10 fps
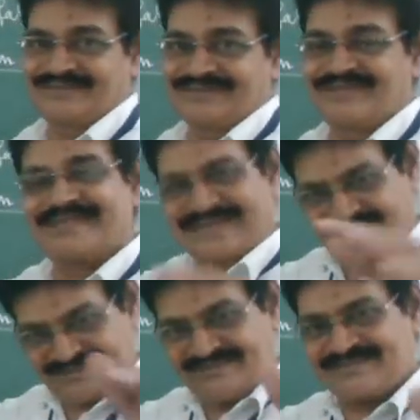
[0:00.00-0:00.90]
The
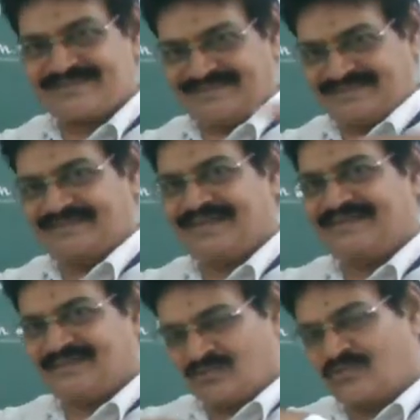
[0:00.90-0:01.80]
Italians
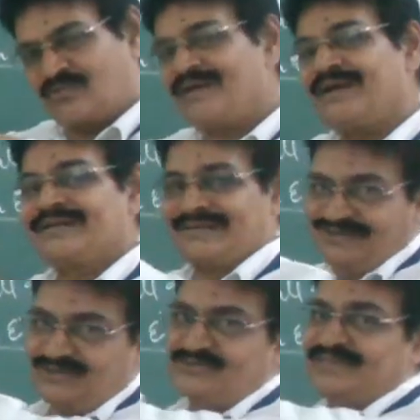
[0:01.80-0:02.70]
and the Rome and
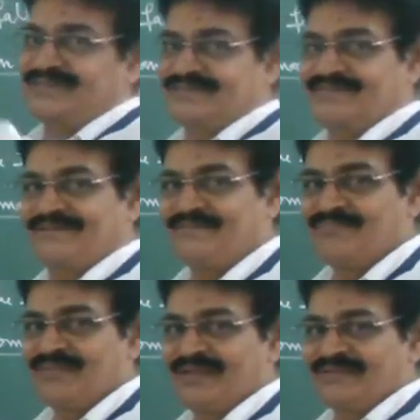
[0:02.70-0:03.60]
around the
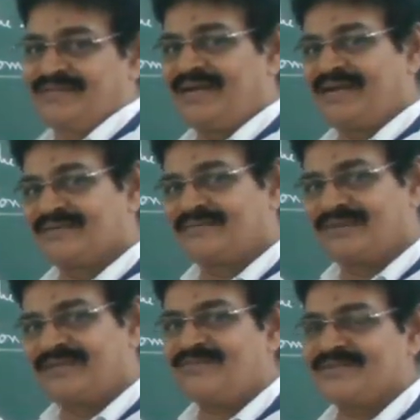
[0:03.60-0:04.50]
Italy, they had the
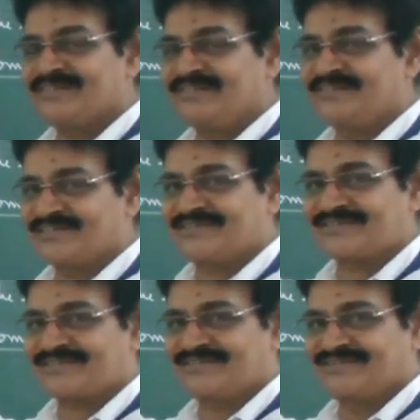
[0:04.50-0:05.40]
very much
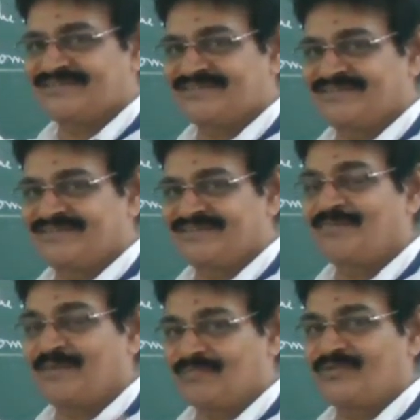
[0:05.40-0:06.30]
interest. The
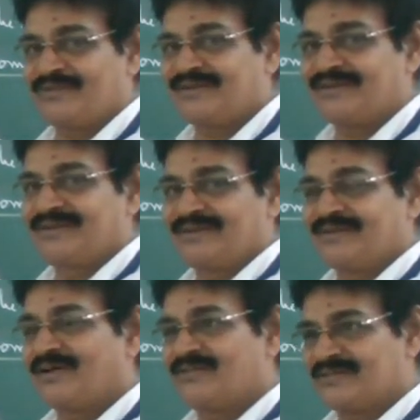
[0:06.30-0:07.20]
people were
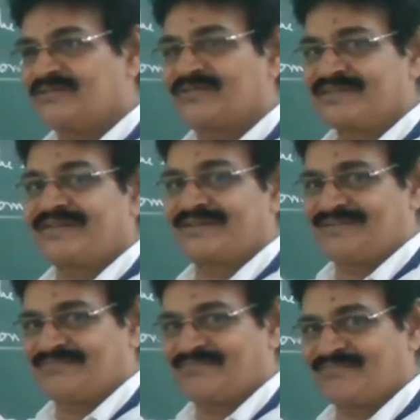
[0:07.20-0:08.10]
now
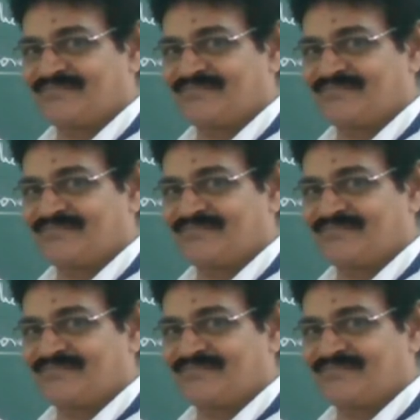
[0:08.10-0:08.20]
recruited